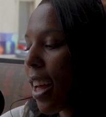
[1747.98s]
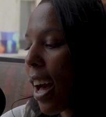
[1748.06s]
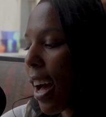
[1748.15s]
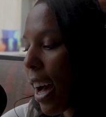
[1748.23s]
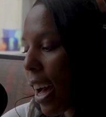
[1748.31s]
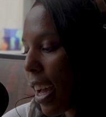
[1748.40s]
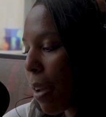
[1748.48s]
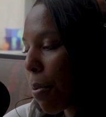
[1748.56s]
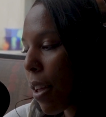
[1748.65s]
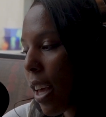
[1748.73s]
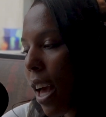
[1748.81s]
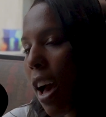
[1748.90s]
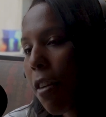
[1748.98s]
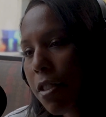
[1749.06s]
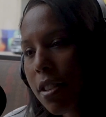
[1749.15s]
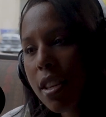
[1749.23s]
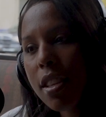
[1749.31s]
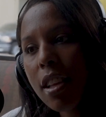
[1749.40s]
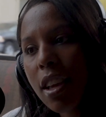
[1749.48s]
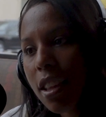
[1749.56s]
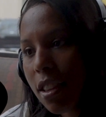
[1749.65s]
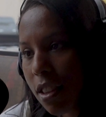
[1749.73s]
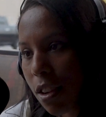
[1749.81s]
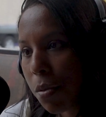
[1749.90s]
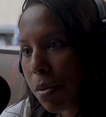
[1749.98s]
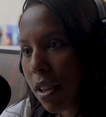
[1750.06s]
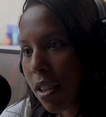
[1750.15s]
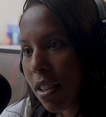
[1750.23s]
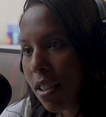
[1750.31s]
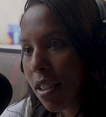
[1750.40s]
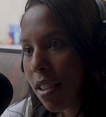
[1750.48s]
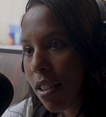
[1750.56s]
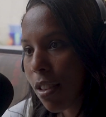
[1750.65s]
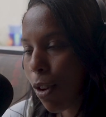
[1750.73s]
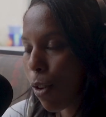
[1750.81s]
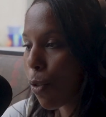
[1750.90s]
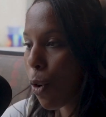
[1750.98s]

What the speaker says: I played half a season in Serbia. So of